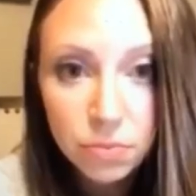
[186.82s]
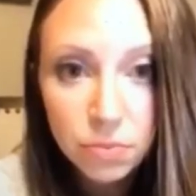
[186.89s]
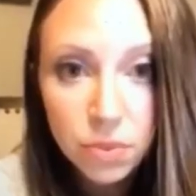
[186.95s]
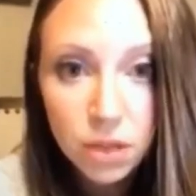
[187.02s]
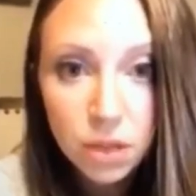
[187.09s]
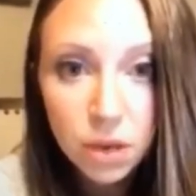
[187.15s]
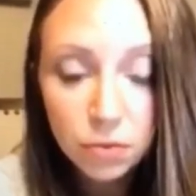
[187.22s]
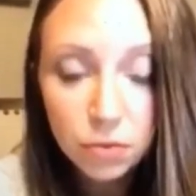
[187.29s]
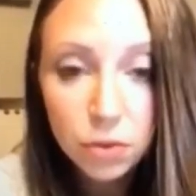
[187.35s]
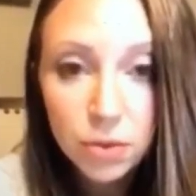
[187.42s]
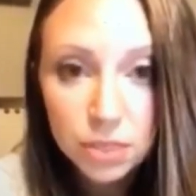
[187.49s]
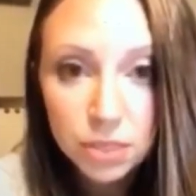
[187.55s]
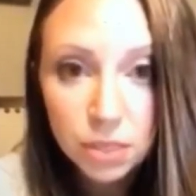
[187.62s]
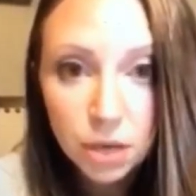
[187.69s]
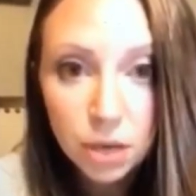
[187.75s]
a few
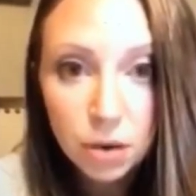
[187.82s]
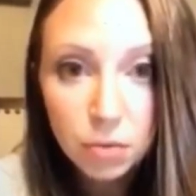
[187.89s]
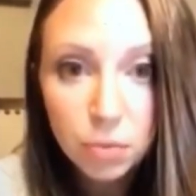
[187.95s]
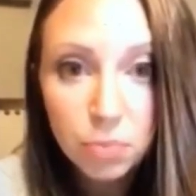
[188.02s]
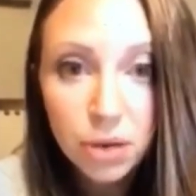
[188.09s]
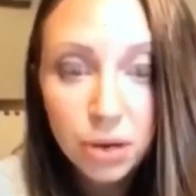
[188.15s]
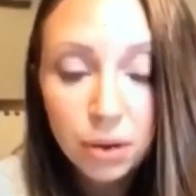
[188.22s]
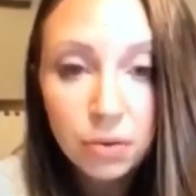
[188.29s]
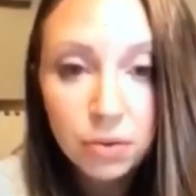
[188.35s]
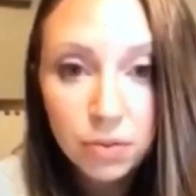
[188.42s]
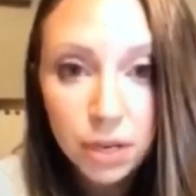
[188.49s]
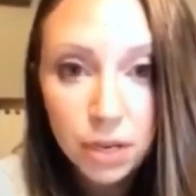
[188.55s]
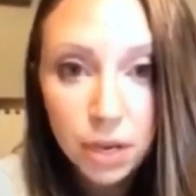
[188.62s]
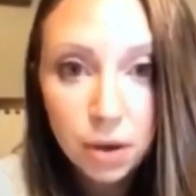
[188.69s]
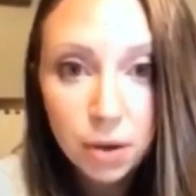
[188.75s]
weeks ago put out a
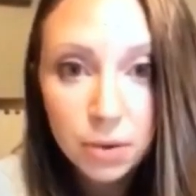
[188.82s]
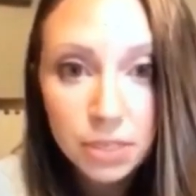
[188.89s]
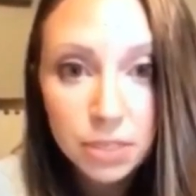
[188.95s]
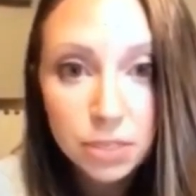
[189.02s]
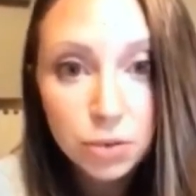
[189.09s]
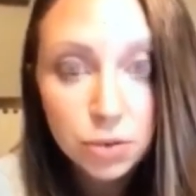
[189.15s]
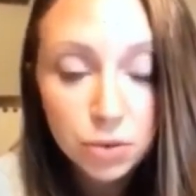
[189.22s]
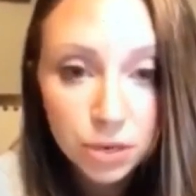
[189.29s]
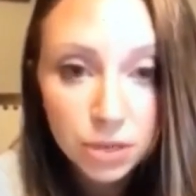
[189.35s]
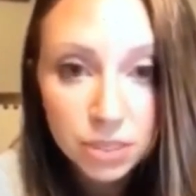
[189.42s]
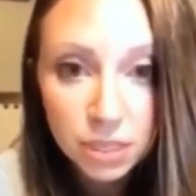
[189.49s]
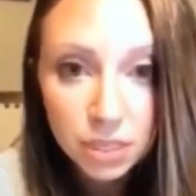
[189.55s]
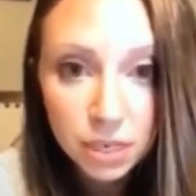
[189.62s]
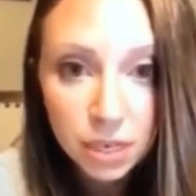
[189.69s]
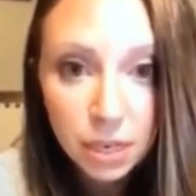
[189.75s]
video. He's in New York
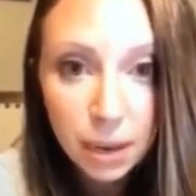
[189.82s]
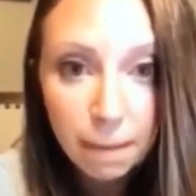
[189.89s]
City,